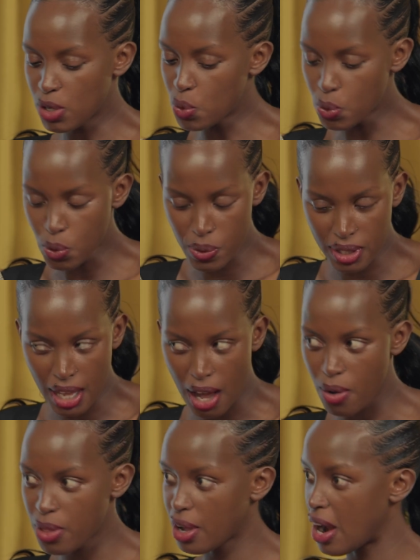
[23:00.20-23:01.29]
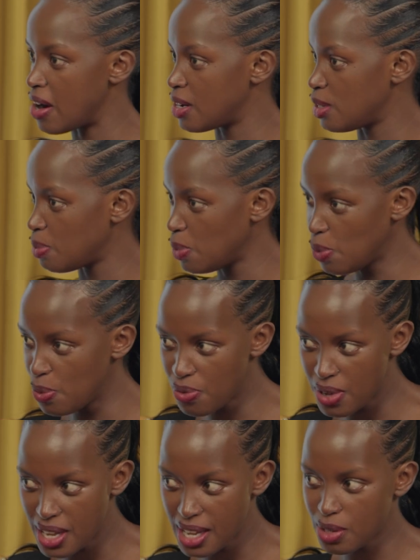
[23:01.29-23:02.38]
cool with how the character's
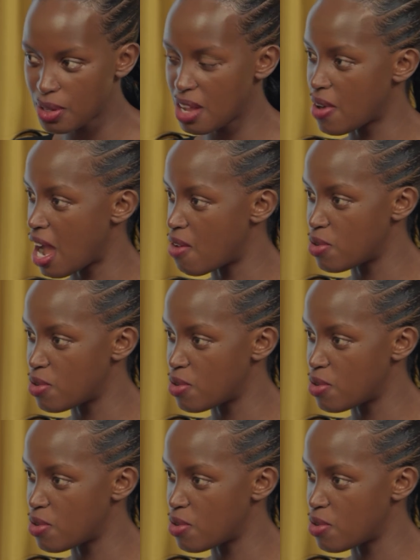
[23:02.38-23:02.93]
moving? Do they ever have